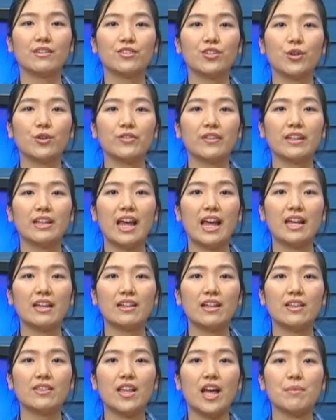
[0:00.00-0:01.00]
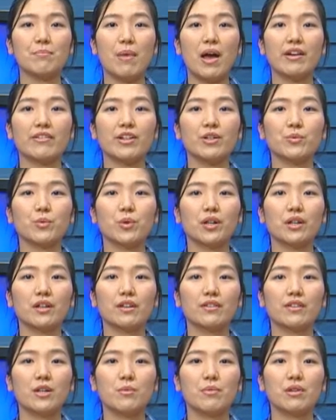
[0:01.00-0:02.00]
shows again that migrant
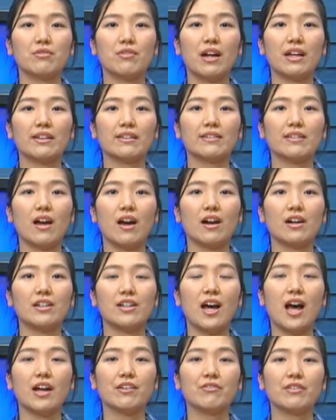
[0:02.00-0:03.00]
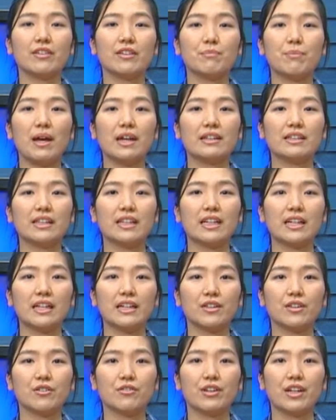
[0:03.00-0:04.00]
workers' human rights are not respected
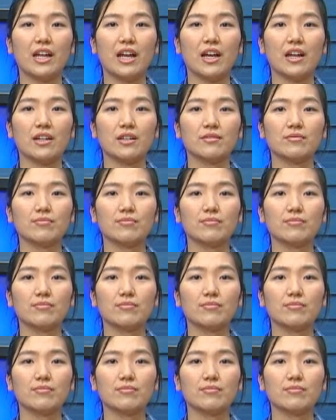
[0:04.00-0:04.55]
in Korea.